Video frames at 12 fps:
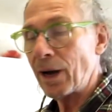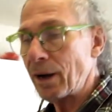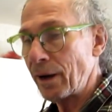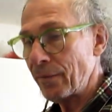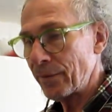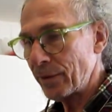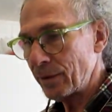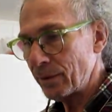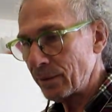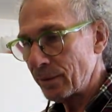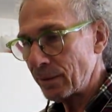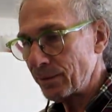Uh, and
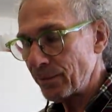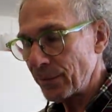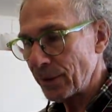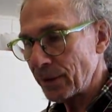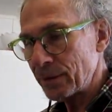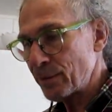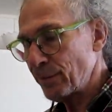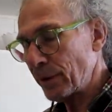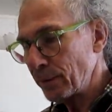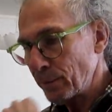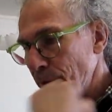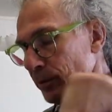uh, it's
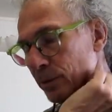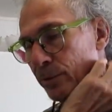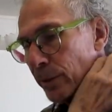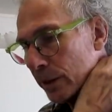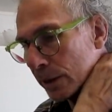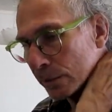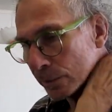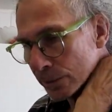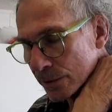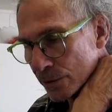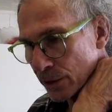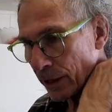fun because when I
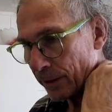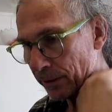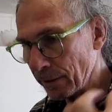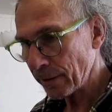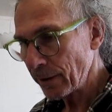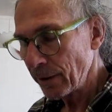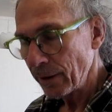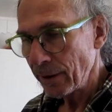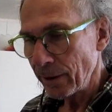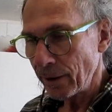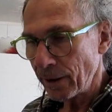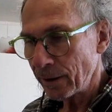was a child,
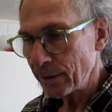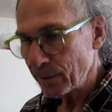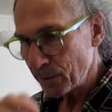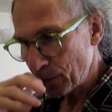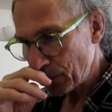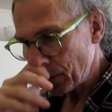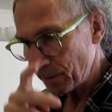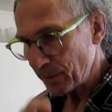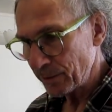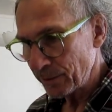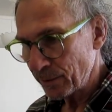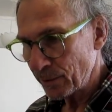I used
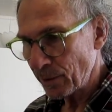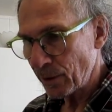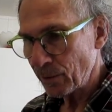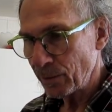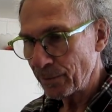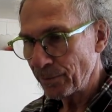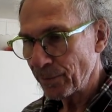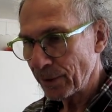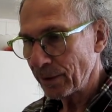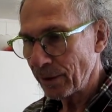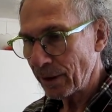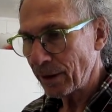to, to grow
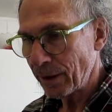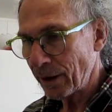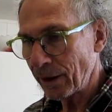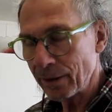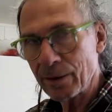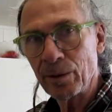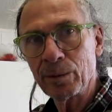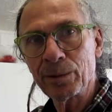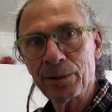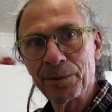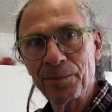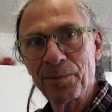
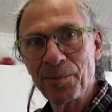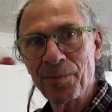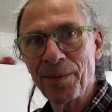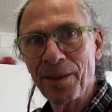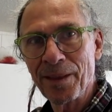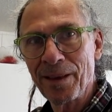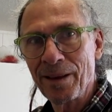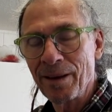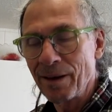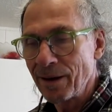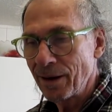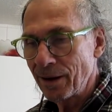acorns
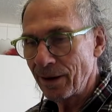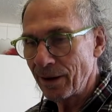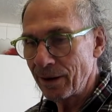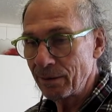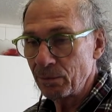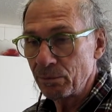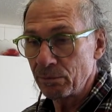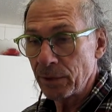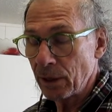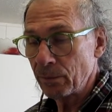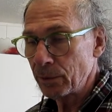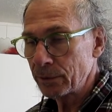uh,
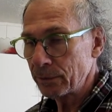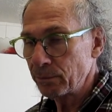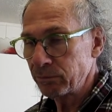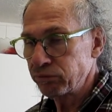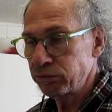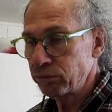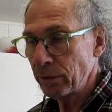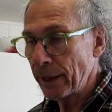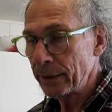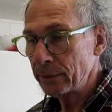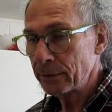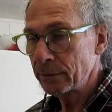when I was
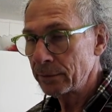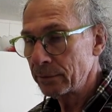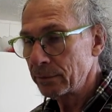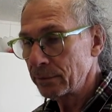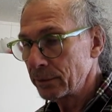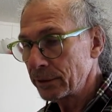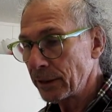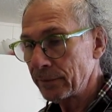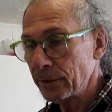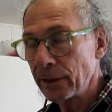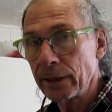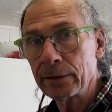eight,
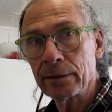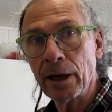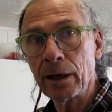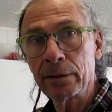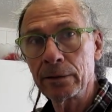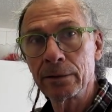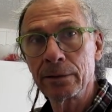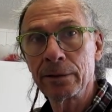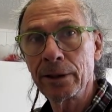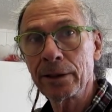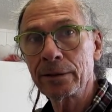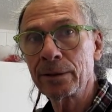seven, eight, nine
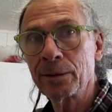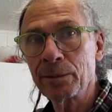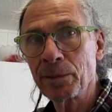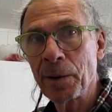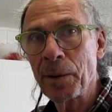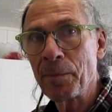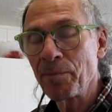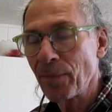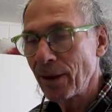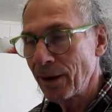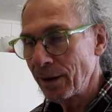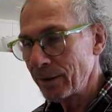years old.
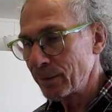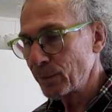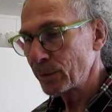And it